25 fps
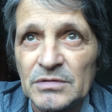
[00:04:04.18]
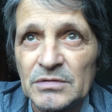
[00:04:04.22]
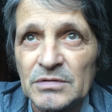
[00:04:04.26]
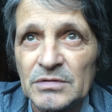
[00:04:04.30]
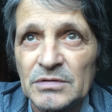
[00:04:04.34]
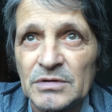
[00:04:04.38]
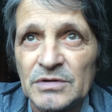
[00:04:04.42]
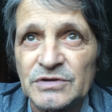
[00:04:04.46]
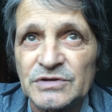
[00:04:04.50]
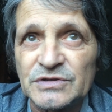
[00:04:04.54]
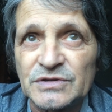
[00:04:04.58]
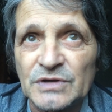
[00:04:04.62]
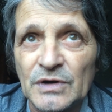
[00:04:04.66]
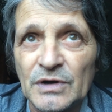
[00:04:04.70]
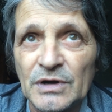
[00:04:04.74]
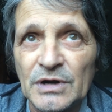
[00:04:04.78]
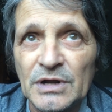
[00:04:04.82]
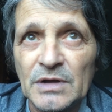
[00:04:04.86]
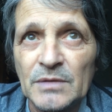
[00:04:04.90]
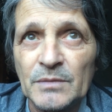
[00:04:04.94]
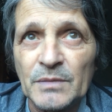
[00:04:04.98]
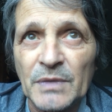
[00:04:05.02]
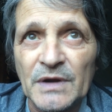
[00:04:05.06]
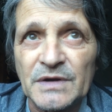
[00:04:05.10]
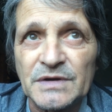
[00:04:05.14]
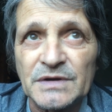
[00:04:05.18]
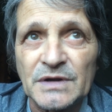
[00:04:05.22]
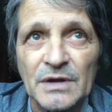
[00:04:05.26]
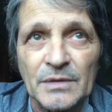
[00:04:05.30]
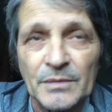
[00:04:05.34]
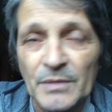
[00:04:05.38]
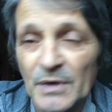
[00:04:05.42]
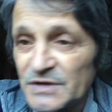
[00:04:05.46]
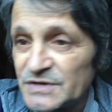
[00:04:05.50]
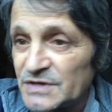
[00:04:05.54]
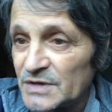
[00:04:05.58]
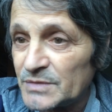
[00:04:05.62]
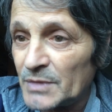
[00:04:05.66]
concerning, but
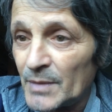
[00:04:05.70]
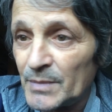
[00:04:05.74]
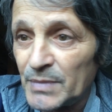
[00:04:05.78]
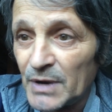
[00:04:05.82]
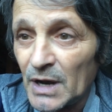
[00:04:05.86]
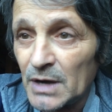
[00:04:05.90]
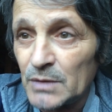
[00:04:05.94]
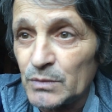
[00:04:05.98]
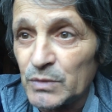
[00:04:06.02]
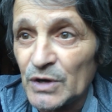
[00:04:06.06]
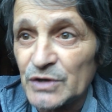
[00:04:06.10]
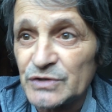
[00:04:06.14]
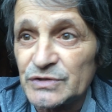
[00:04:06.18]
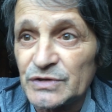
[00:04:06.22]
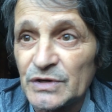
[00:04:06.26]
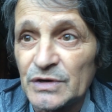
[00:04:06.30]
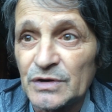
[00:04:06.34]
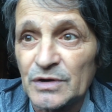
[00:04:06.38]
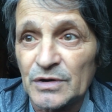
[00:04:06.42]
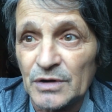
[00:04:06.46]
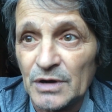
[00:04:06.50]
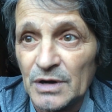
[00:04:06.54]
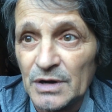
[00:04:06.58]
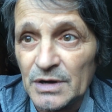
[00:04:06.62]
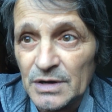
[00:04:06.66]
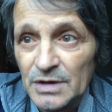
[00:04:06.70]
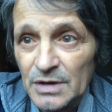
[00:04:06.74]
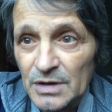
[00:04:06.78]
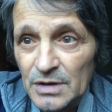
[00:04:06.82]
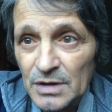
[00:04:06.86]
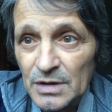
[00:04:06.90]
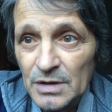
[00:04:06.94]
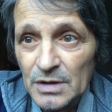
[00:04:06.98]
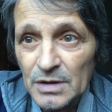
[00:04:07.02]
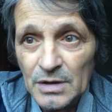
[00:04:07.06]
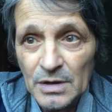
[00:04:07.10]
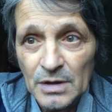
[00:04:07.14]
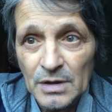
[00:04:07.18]
I said my blood works are good.
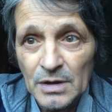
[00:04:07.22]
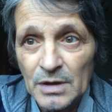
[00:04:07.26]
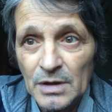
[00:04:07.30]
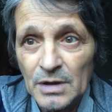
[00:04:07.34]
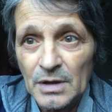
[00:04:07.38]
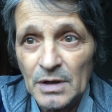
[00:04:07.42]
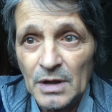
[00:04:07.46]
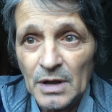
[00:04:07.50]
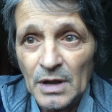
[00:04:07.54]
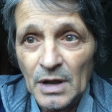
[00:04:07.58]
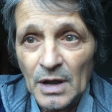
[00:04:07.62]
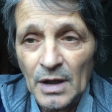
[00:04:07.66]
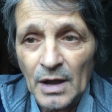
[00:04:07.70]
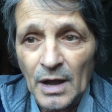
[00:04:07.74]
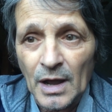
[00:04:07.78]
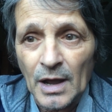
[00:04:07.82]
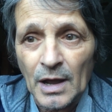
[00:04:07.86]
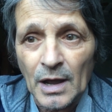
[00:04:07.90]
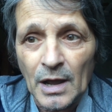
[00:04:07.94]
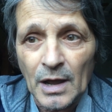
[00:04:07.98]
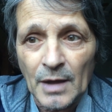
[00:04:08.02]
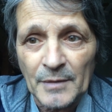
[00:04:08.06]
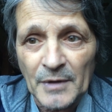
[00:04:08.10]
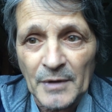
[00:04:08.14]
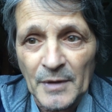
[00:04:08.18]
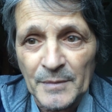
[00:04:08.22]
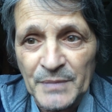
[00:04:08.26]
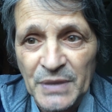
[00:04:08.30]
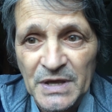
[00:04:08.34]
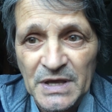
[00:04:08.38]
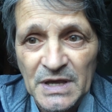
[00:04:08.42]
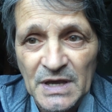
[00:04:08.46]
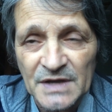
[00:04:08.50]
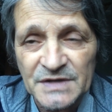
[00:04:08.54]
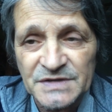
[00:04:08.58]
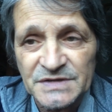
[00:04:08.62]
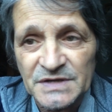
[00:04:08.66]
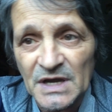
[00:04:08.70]
My
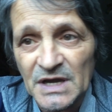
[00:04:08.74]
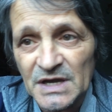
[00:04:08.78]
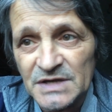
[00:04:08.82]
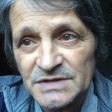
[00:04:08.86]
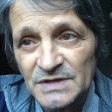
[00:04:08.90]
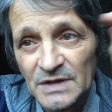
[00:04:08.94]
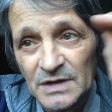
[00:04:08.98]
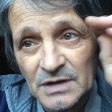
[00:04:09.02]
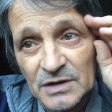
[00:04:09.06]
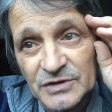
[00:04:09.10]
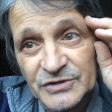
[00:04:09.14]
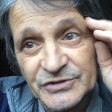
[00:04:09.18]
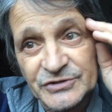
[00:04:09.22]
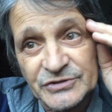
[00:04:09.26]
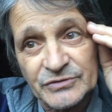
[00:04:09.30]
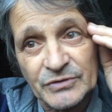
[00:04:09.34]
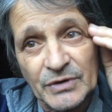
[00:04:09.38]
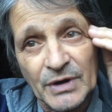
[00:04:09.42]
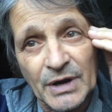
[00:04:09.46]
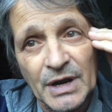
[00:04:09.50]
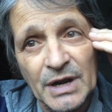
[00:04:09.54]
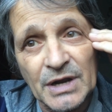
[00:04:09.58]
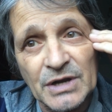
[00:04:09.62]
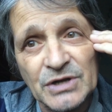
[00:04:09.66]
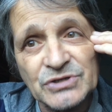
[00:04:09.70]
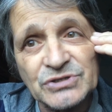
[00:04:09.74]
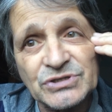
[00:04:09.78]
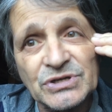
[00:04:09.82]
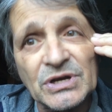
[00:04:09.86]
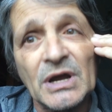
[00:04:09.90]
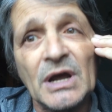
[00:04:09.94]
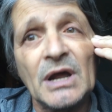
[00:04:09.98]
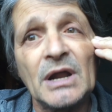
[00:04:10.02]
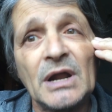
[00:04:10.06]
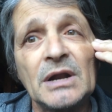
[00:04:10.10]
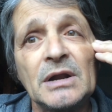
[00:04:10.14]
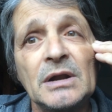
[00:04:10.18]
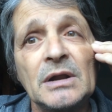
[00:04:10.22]
PSA is a little strange
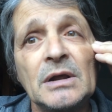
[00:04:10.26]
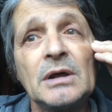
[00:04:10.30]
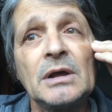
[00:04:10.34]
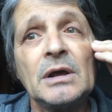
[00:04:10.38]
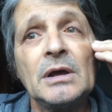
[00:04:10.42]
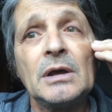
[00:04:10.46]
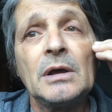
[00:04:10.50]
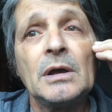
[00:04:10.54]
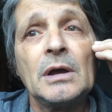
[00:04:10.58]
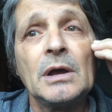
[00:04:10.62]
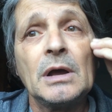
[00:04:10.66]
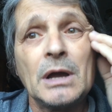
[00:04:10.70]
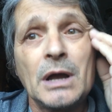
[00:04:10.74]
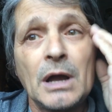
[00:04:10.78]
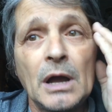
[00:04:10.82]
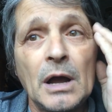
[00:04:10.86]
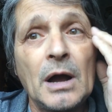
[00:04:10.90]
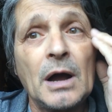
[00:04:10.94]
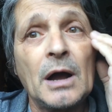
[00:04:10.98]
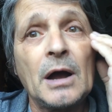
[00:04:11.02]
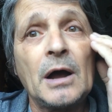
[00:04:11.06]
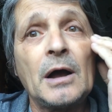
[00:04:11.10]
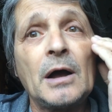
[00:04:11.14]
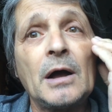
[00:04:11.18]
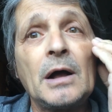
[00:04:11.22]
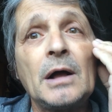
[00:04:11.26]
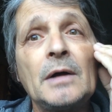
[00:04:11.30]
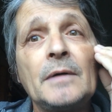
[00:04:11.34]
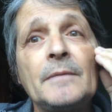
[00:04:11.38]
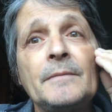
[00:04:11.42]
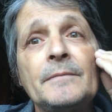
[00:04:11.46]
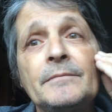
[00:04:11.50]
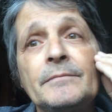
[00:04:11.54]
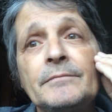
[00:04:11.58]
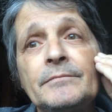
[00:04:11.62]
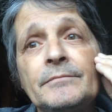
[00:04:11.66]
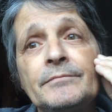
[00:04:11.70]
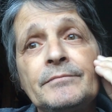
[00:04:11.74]
yet.
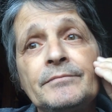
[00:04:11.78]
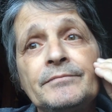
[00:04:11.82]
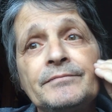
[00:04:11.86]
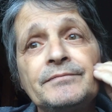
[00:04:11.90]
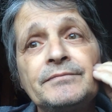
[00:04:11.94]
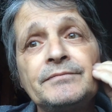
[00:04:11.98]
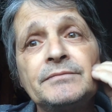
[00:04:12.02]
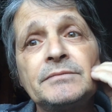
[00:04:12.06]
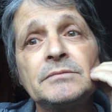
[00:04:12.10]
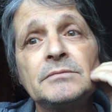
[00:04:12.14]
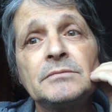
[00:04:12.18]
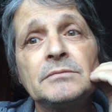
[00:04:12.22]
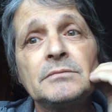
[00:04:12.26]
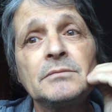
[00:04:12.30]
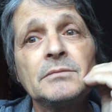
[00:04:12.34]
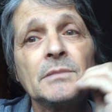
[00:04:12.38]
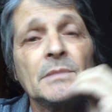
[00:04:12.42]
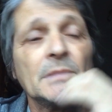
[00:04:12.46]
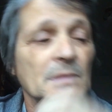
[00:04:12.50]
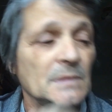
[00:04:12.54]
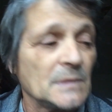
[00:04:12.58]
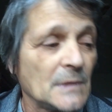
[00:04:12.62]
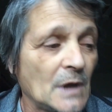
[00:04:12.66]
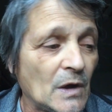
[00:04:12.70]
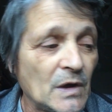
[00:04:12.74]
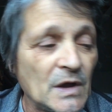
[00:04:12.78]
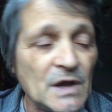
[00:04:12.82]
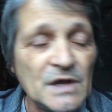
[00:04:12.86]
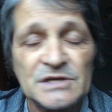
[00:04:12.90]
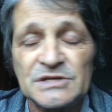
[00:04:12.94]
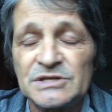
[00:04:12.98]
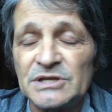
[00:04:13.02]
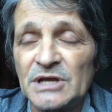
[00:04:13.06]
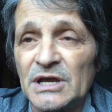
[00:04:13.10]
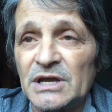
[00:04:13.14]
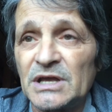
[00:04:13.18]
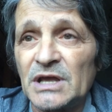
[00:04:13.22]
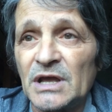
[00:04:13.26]
Now
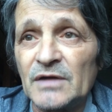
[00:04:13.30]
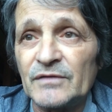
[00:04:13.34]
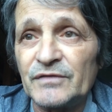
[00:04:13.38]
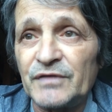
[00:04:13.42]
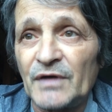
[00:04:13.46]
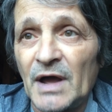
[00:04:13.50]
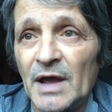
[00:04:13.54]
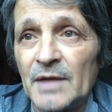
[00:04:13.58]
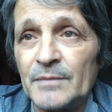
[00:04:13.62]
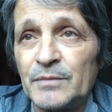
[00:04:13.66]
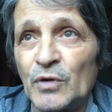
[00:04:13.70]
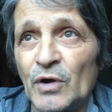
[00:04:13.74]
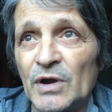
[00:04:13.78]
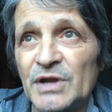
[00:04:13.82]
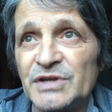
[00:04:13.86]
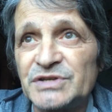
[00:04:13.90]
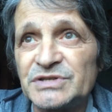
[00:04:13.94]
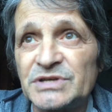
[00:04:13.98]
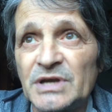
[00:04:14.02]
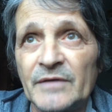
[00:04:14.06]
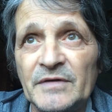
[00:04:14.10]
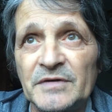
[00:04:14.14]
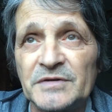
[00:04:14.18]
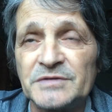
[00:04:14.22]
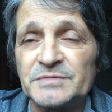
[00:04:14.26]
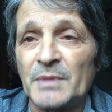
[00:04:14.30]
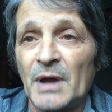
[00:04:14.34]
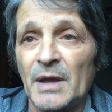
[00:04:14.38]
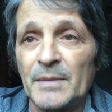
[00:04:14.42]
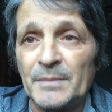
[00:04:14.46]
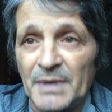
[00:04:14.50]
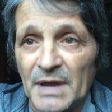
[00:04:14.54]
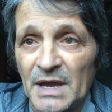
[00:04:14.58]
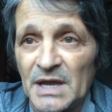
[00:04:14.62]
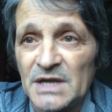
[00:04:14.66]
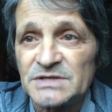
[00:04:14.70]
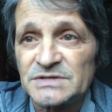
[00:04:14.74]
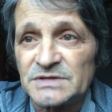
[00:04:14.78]
he's thinking 5.7 is my
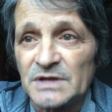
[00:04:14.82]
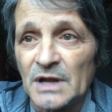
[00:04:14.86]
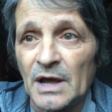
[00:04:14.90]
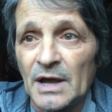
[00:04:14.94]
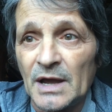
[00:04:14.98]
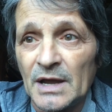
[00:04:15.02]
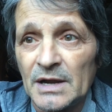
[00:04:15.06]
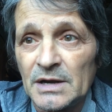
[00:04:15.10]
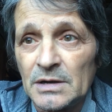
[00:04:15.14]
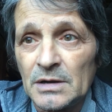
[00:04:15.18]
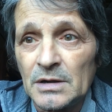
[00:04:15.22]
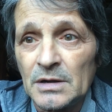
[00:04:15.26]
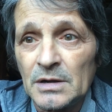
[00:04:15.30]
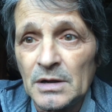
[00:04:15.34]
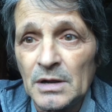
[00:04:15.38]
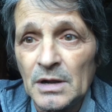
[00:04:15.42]
baseline,